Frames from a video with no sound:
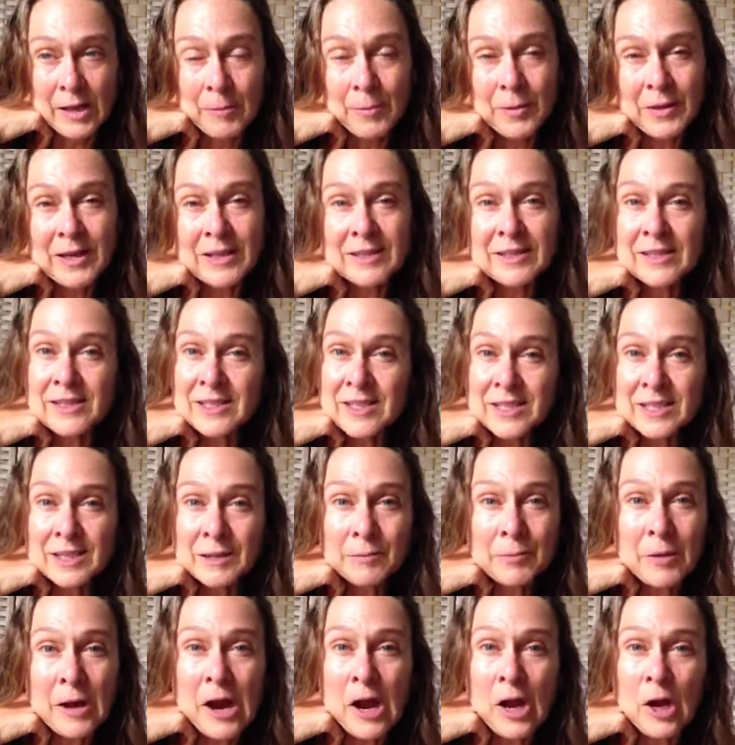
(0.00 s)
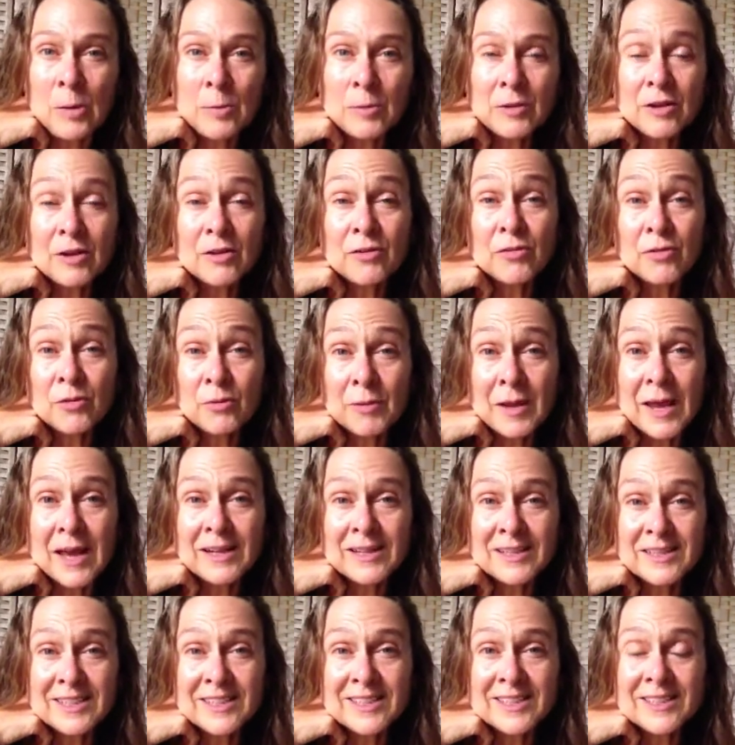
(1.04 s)
Because a disempowerment of
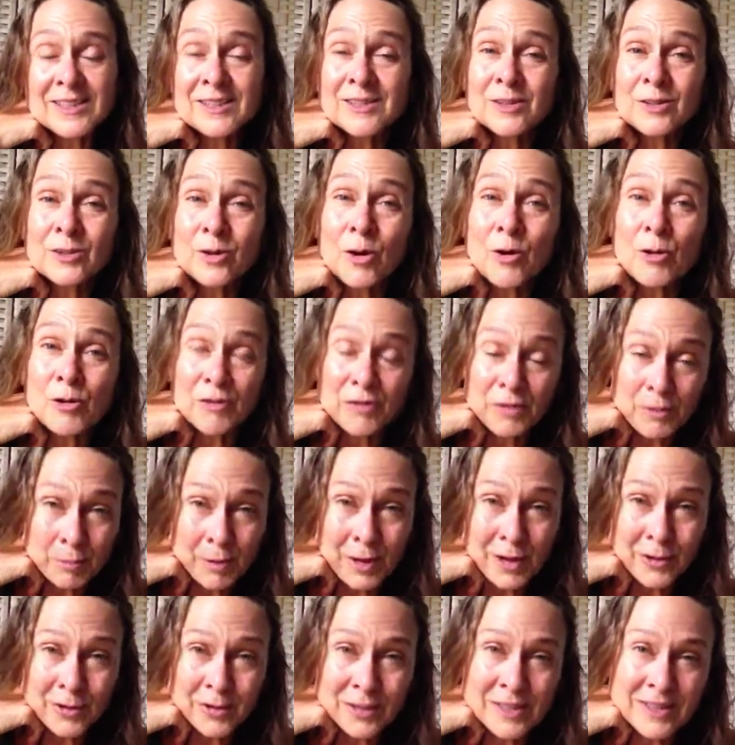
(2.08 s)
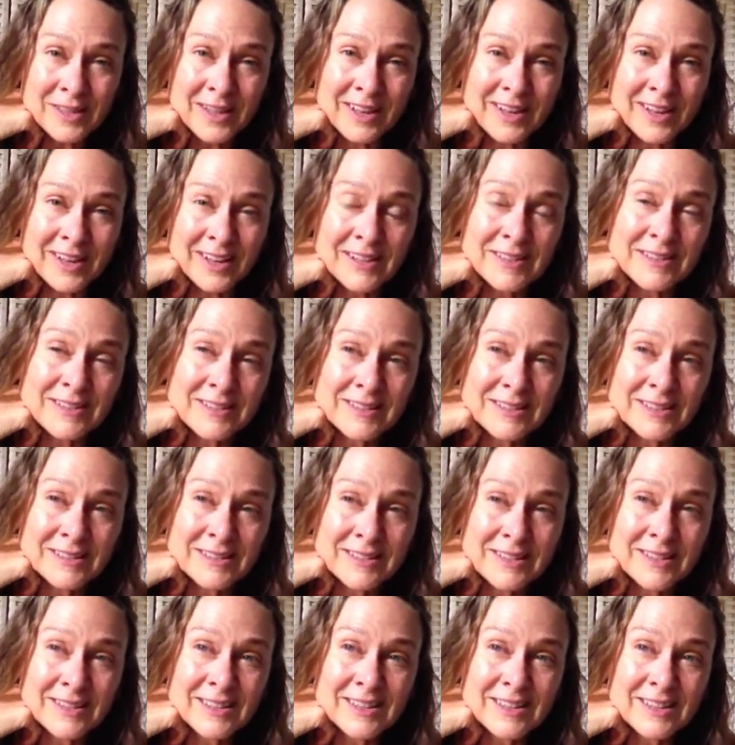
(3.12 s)
humanity is the goal of the parasite.
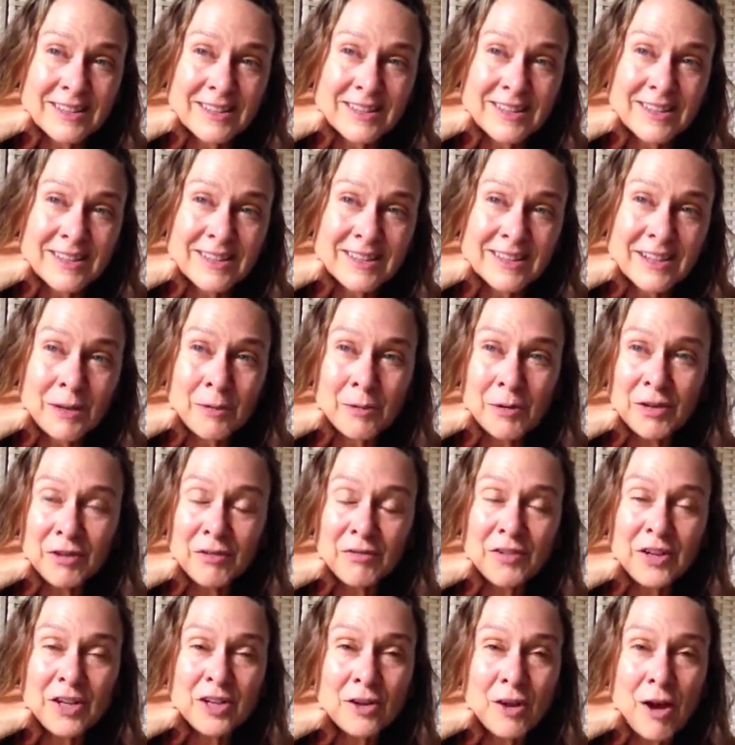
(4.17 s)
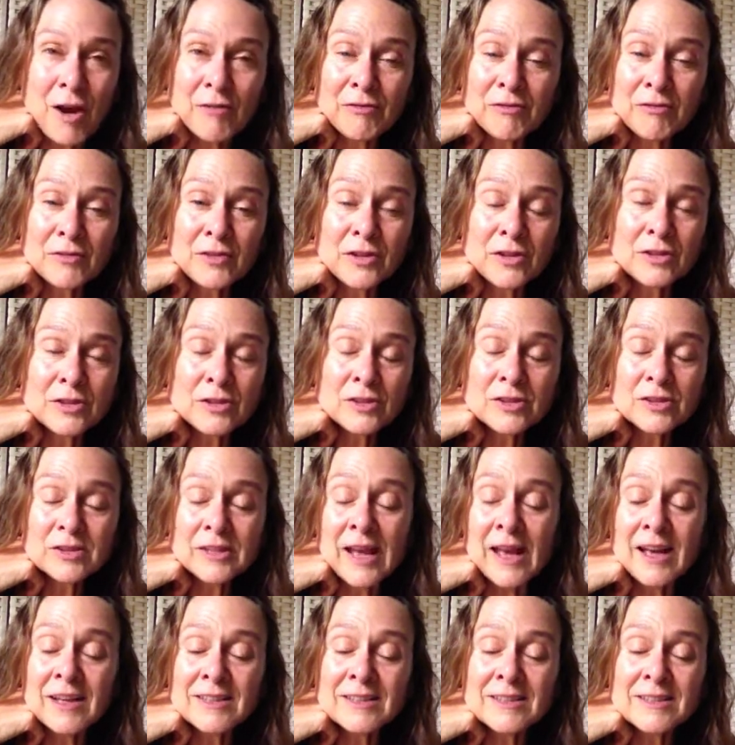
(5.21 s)
They want to feed off of your
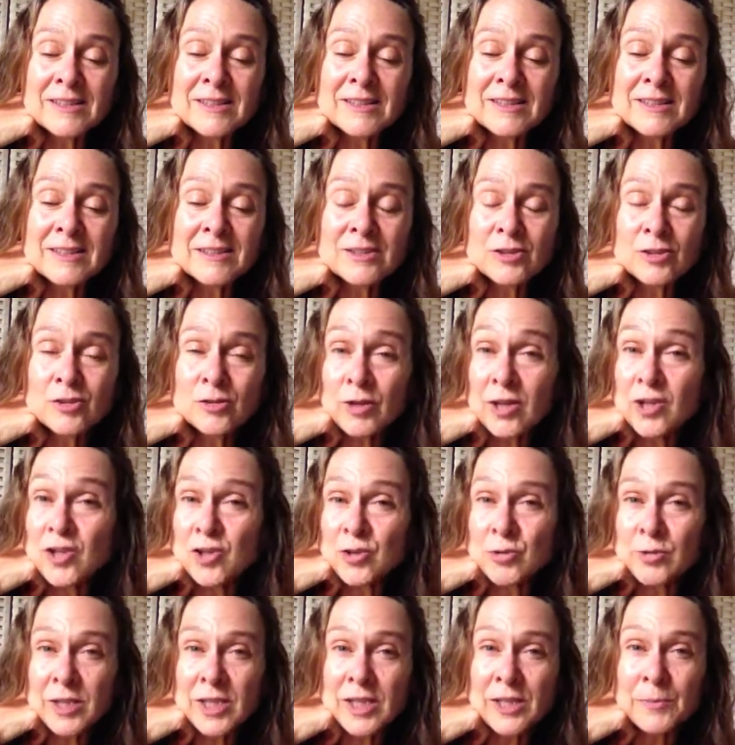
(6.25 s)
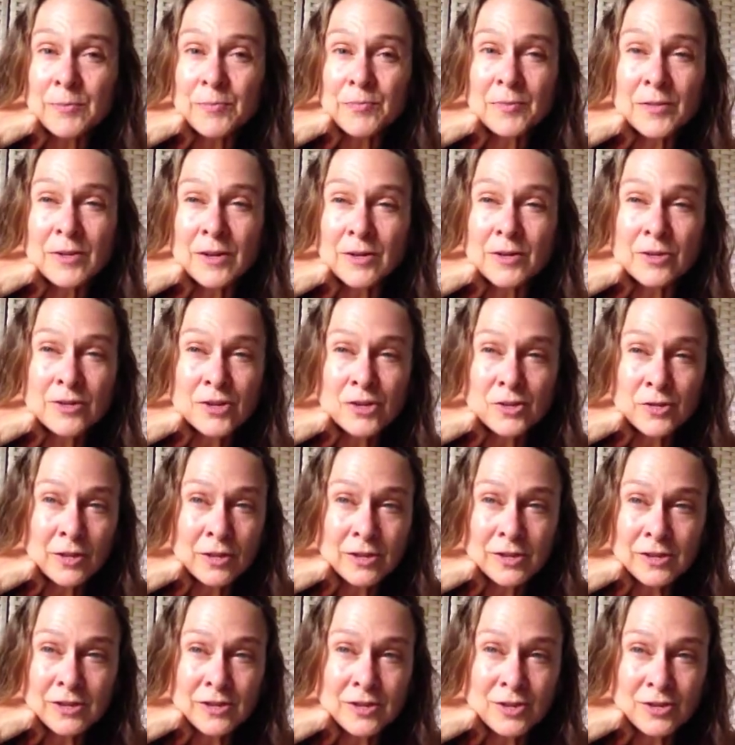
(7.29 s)
sadness and your drudgery and your
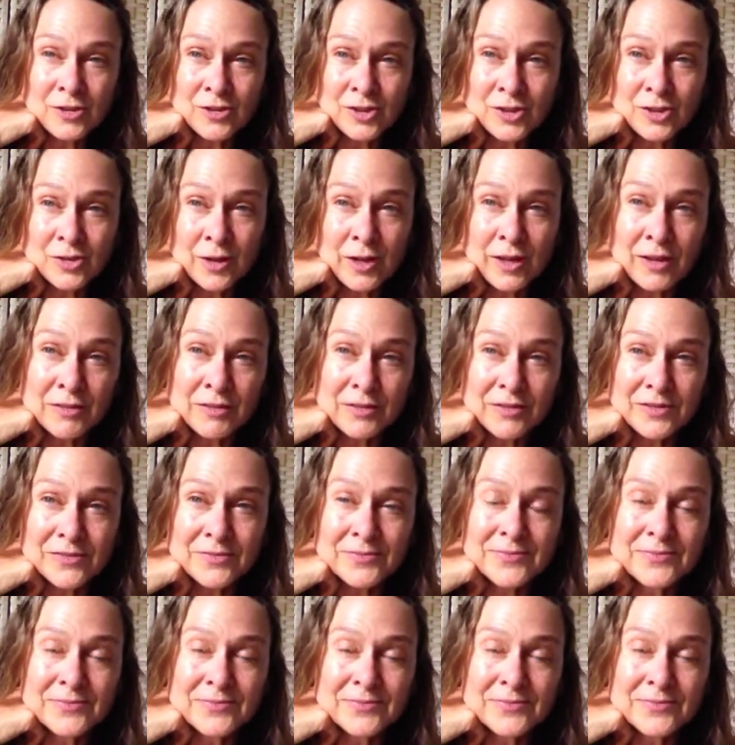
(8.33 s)
struggle and your strife.